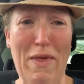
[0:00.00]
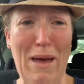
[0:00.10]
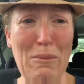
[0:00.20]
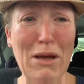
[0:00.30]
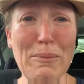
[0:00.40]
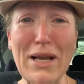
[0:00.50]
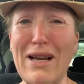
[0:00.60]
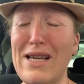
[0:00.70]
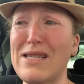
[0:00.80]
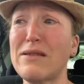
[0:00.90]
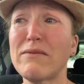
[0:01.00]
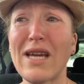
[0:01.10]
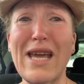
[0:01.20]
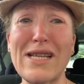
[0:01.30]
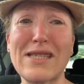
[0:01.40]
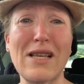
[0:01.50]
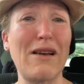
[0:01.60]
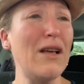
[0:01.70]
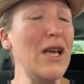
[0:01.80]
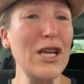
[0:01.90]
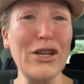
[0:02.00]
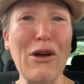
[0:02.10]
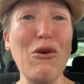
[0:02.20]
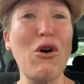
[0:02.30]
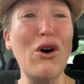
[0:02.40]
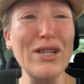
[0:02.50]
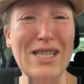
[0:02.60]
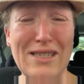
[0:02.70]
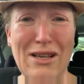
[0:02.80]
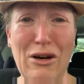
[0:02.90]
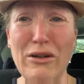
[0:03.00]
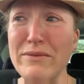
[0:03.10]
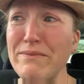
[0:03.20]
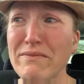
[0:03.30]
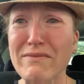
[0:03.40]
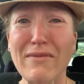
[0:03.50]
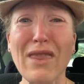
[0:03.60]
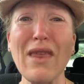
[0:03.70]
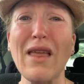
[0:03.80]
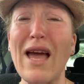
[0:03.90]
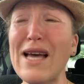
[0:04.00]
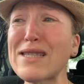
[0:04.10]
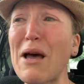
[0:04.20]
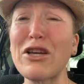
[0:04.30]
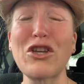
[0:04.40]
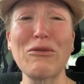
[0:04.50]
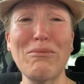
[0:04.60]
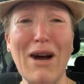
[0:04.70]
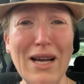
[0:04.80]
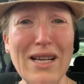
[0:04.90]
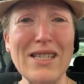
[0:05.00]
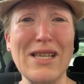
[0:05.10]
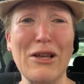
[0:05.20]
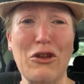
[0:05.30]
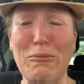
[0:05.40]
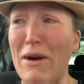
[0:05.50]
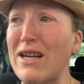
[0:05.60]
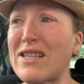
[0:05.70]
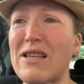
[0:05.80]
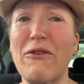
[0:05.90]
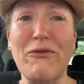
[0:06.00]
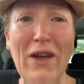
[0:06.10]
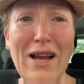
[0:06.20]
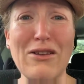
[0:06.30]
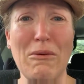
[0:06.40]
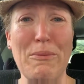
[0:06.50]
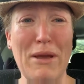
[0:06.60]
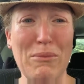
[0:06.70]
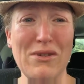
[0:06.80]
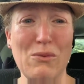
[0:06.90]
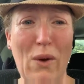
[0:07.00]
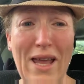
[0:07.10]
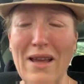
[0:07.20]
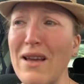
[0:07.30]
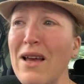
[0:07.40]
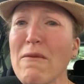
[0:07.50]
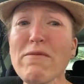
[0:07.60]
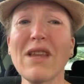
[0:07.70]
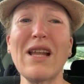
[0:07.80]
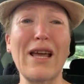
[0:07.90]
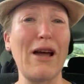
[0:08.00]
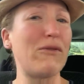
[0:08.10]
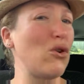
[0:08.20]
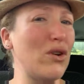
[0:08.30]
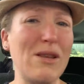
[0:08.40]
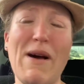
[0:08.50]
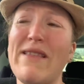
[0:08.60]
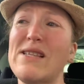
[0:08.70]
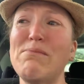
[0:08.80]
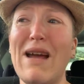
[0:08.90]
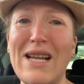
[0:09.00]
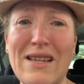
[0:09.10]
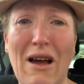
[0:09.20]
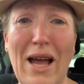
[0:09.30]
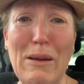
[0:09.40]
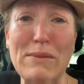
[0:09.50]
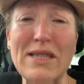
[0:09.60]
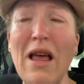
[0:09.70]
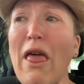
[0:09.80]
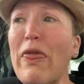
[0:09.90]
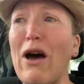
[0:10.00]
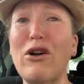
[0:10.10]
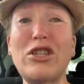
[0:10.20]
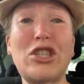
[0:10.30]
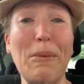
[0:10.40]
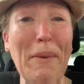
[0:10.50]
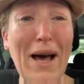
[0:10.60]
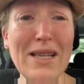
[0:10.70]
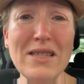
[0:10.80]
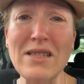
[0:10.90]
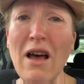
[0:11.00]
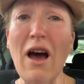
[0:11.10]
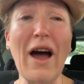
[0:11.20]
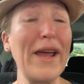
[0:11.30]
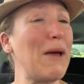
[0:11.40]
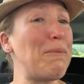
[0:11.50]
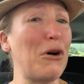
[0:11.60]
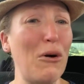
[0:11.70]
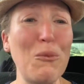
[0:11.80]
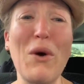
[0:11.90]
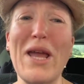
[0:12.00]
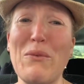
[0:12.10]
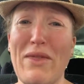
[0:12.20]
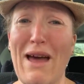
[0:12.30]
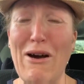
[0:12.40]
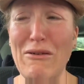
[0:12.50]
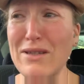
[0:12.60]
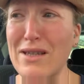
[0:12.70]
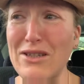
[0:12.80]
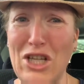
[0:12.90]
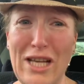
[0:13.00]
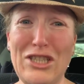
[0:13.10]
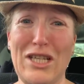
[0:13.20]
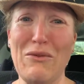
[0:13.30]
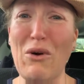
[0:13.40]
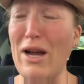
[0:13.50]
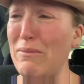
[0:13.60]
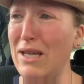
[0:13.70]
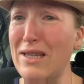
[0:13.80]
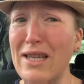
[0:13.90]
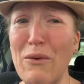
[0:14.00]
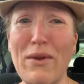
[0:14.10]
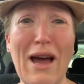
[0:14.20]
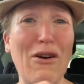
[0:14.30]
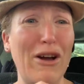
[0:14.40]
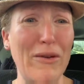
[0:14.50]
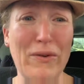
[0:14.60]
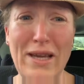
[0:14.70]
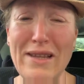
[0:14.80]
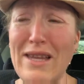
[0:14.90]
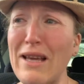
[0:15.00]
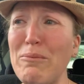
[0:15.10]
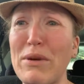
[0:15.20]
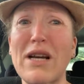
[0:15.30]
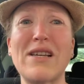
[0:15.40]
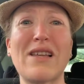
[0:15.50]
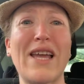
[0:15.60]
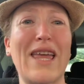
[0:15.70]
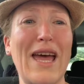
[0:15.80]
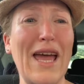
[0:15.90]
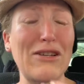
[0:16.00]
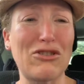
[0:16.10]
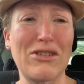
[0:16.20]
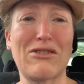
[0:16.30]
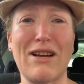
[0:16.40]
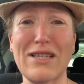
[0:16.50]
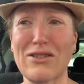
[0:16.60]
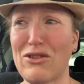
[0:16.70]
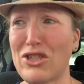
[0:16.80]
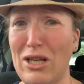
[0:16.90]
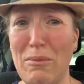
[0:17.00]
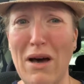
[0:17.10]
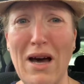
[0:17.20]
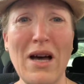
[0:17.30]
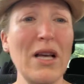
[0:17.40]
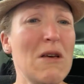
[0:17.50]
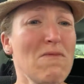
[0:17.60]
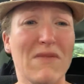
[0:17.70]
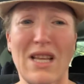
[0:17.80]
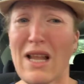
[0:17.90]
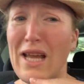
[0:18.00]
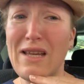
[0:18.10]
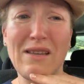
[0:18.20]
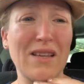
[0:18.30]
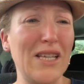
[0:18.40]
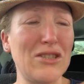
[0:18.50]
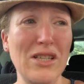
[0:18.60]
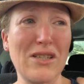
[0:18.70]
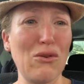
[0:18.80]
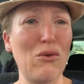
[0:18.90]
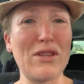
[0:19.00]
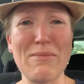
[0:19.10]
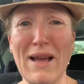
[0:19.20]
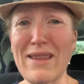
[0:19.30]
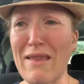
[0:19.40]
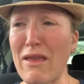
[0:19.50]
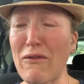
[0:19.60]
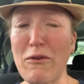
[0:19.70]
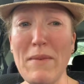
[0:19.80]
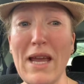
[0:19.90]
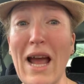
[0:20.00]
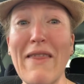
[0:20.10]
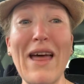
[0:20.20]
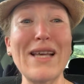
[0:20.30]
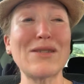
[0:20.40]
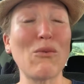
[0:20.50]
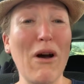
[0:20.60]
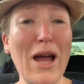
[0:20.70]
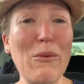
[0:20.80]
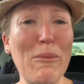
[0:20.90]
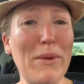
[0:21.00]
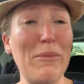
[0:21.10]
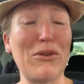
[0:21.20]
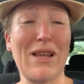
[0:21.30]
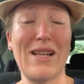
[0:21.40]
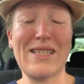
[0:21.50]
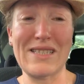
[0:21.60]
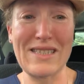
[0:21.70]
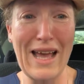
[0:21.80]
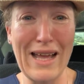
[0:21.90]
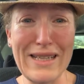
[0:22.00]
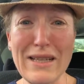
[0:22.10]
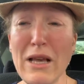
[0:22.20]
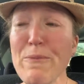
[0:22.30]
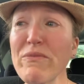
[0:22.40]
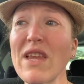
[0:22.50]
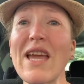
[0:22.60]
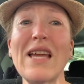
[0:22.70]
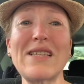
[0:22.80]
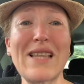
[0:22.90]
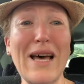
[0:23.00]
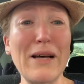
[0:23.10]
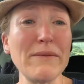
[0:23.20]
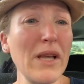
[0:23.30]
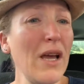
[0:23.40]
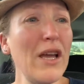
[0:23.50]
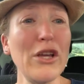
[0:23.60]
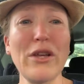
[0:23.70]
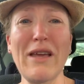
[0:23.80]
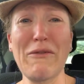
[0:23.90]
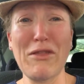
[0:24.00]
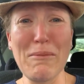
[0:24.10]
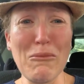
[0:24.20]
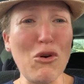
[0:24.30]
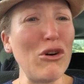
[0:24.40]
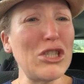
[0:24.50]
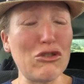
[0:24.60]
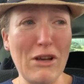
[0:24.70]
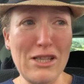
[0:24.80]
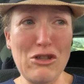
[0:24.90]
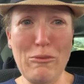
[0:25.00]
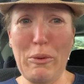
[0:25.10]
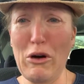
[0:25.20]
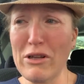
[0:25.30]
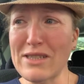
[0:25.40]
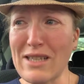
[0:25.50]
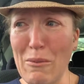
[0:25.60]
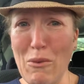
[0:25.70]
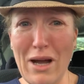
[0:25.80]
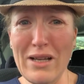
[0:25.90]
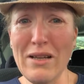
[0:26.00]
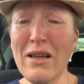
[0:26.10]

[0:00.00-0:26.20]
them, because it's, you know, cortisol has a humongous effect on people's weight. Like, I've talked about this many times, that on Shabbats, I can put on weight without changing what I'm eating, without overeating, because I get extra stressed on Shabbat. Like, it's just an automatic thing for me. And that's what I want people to understand, is that if the more stress you put on someone,